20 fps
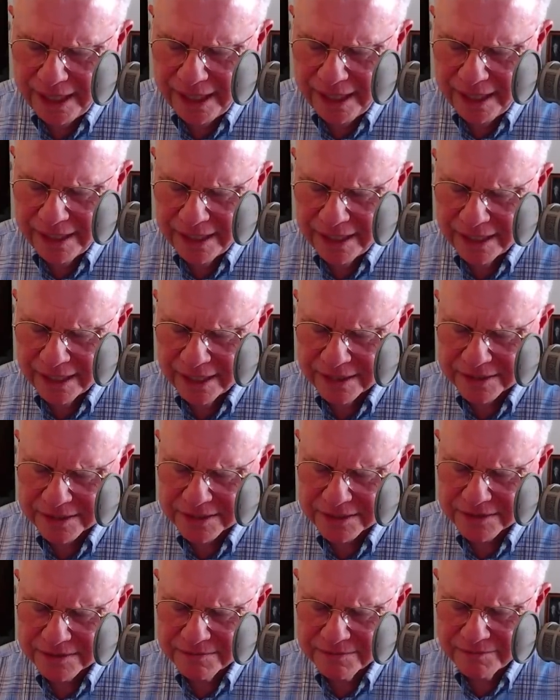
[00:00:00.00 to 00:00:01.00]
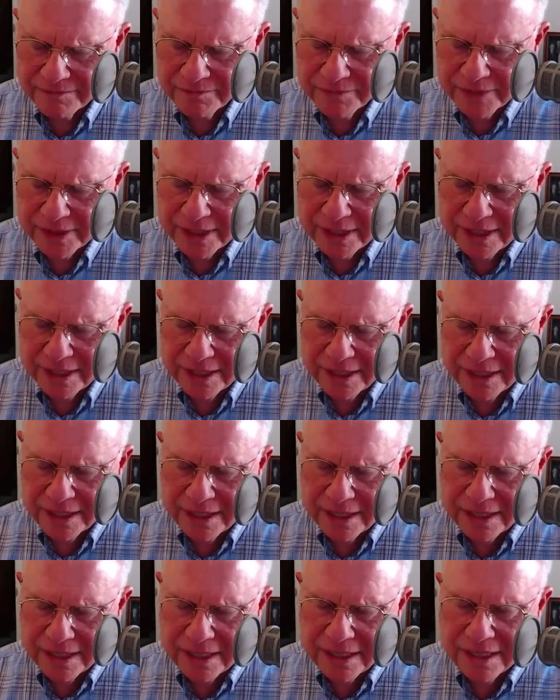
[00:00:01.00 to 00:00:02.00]
any case,
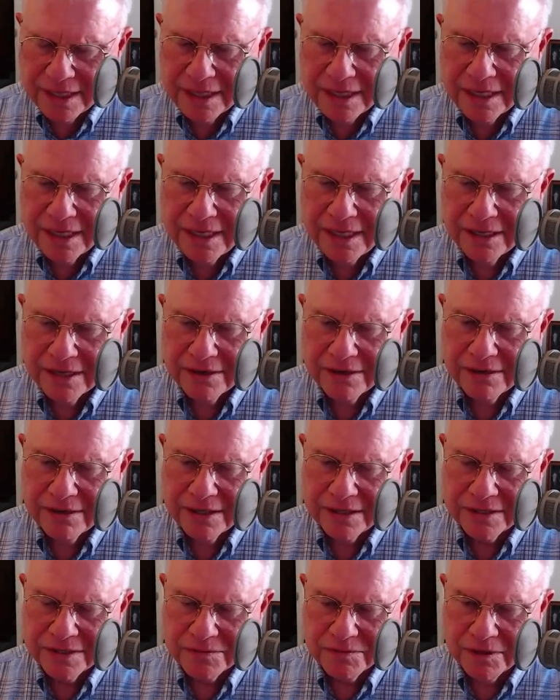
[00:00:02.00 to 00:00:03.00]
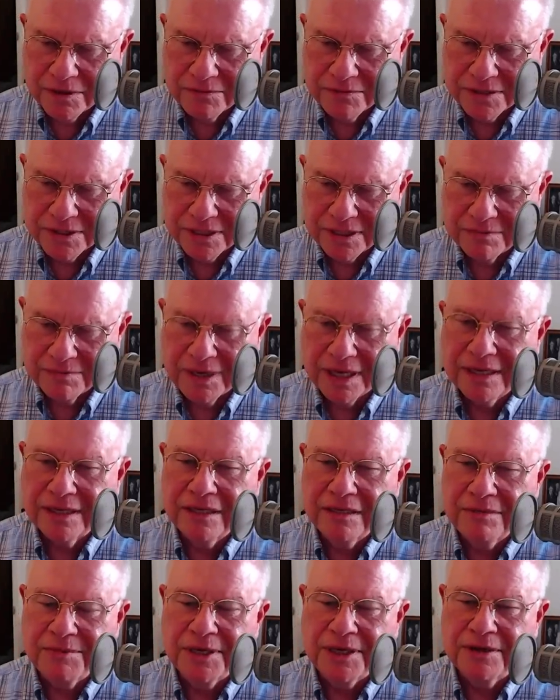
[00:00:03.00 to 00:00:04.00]
here is what was in my
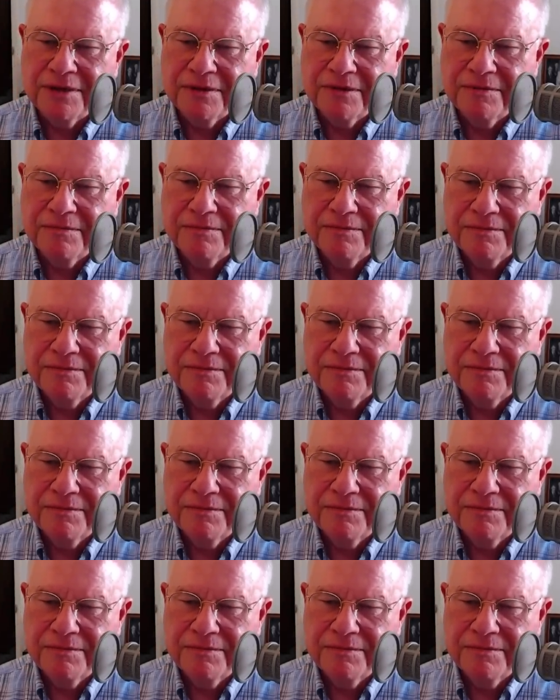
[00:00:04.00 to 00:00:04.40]
email.